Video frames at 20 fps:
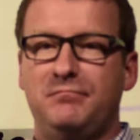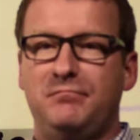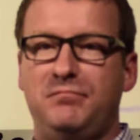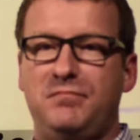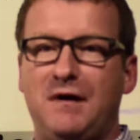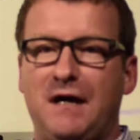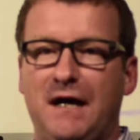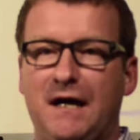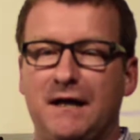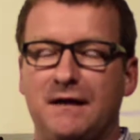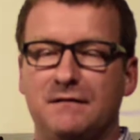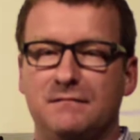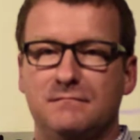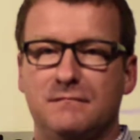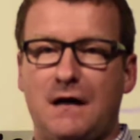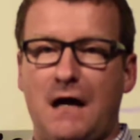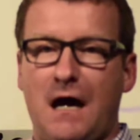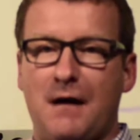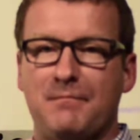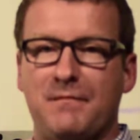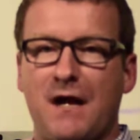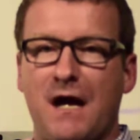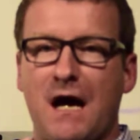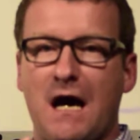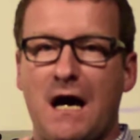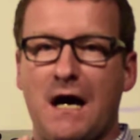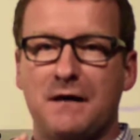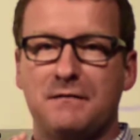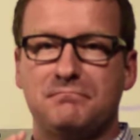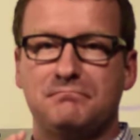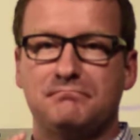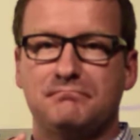but I